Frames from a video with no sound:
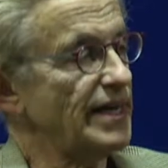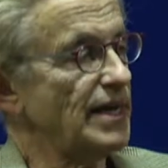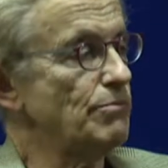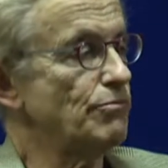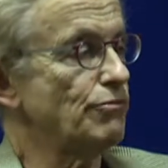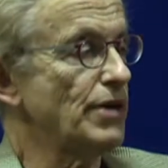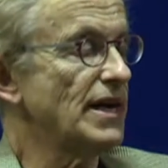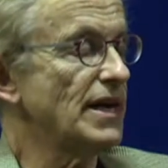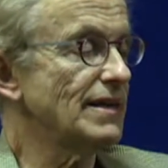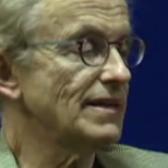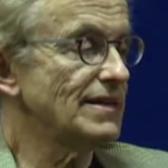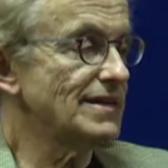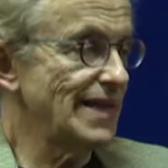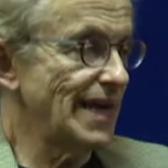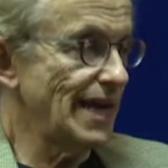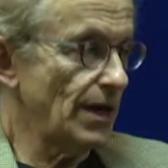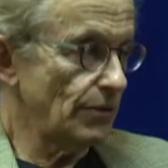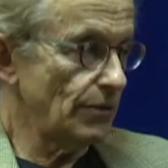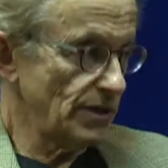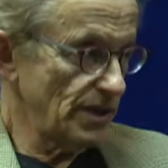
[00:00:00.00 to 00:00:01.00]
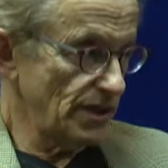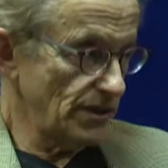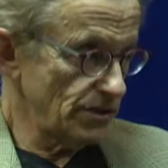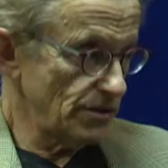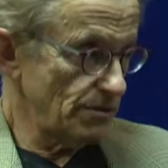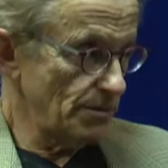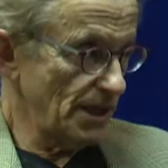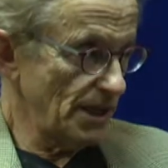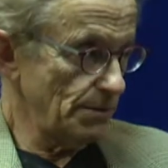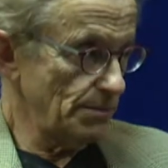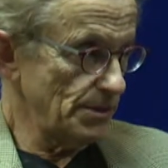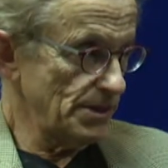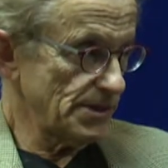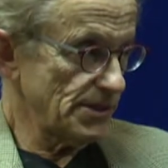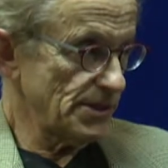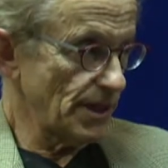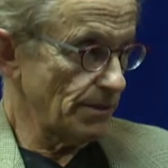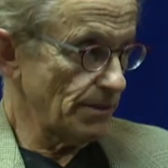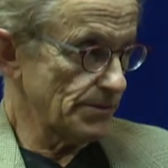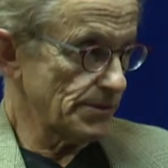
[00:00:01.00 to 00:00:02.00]
I break it down into baby
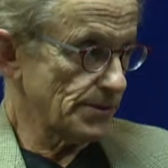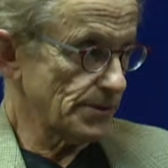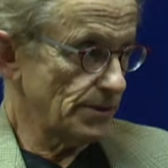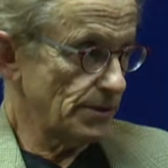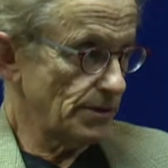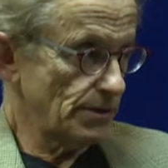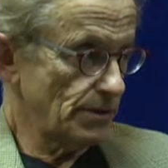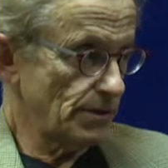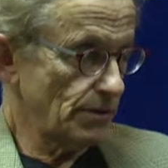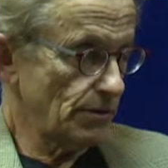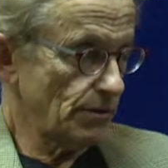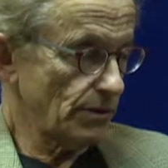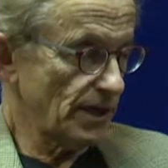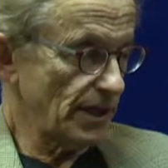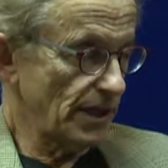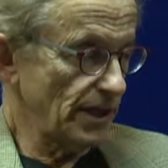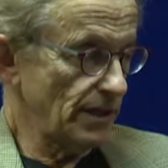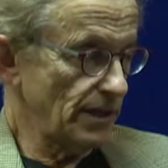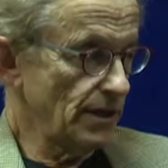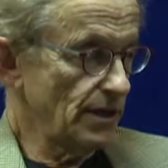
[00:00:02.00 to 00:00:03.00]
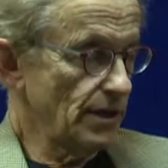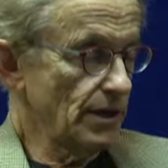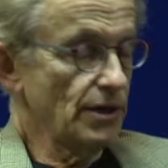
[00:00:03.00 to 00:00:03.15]
steps, okay?